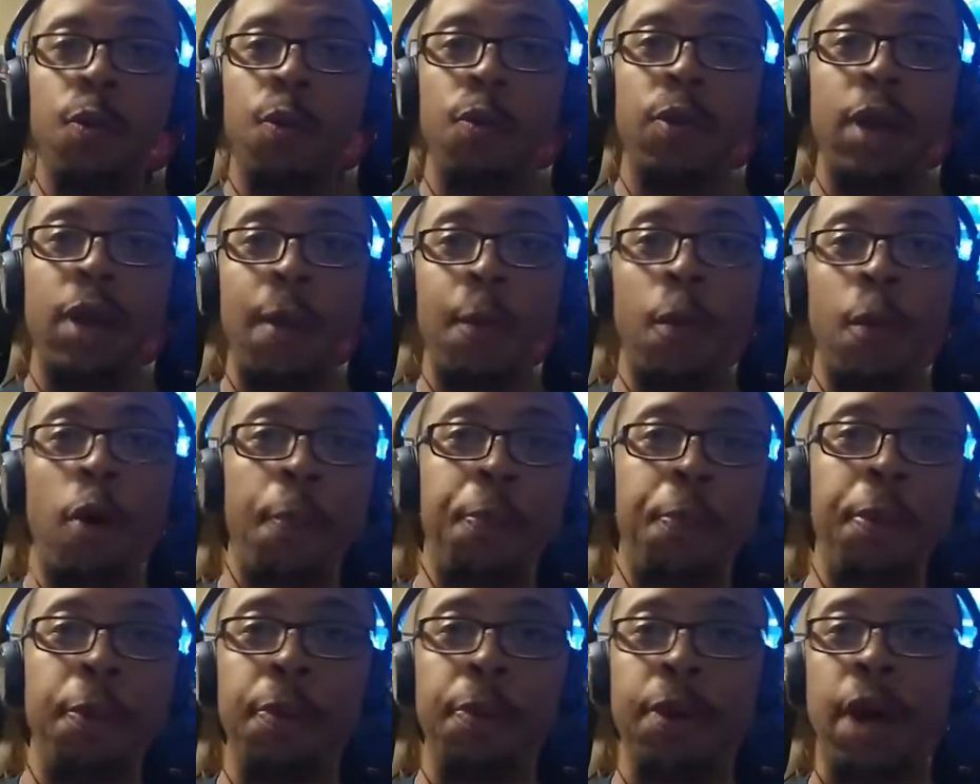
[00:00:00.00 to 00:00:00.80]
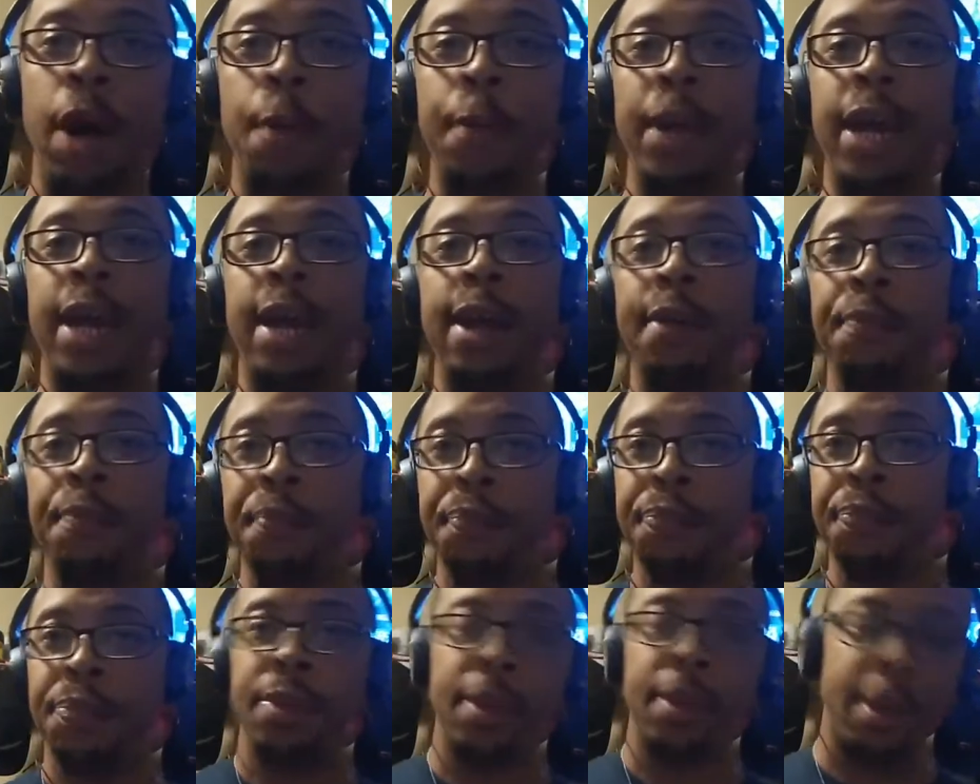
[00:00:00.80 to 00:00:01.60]
Let more people come in,
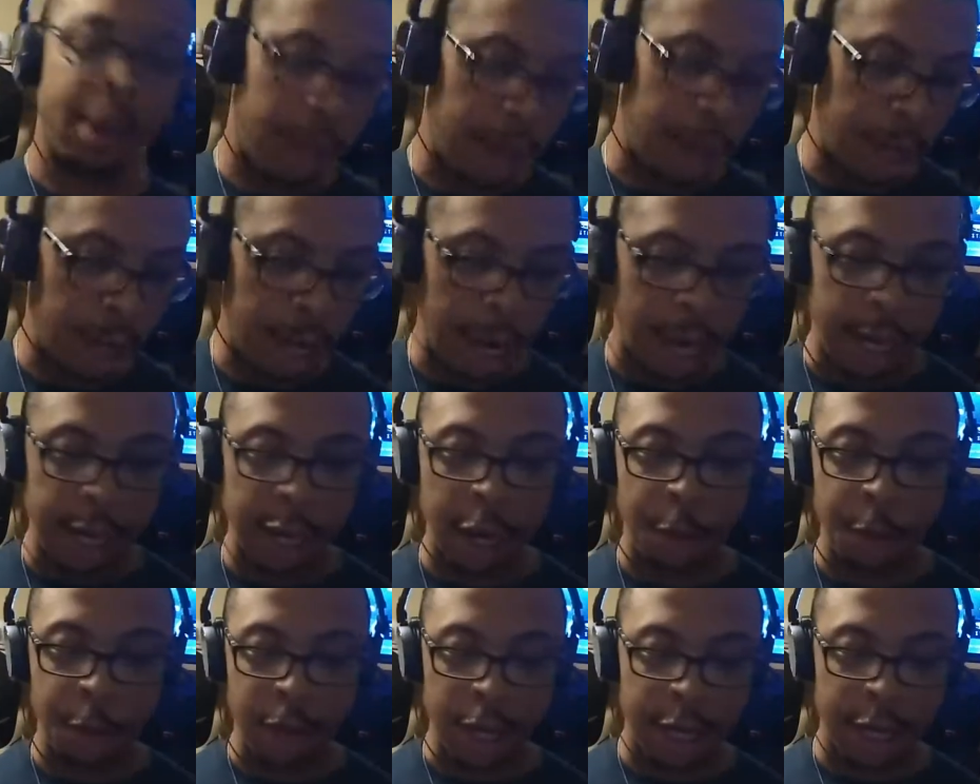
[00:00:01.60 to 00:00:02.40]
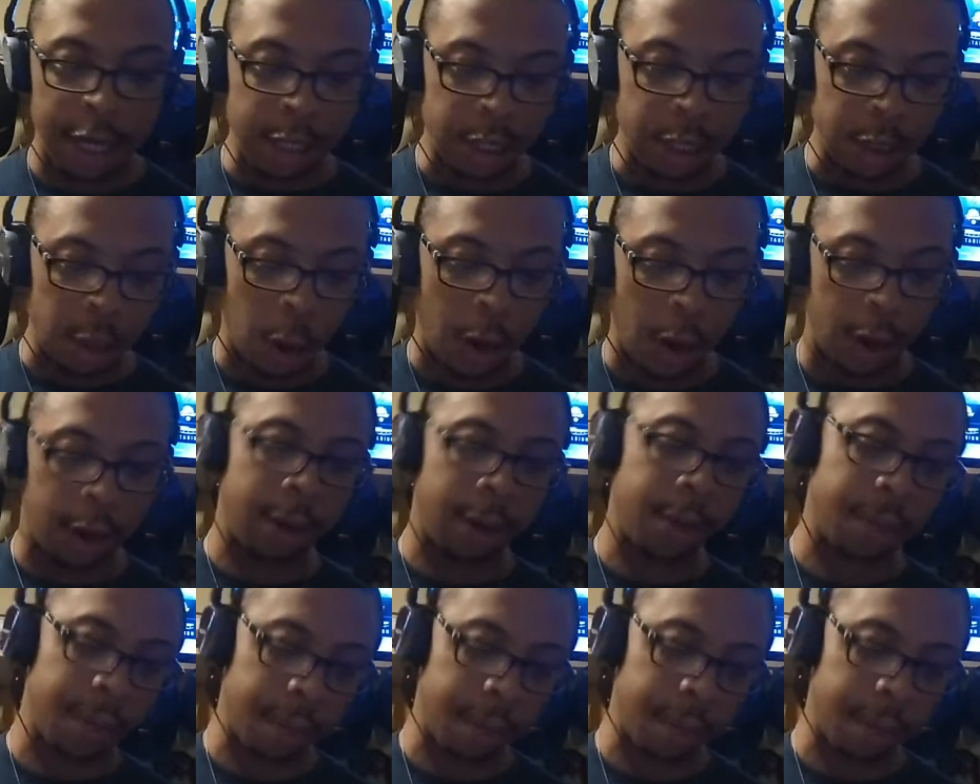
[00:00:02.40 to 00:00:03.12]
and then we get started.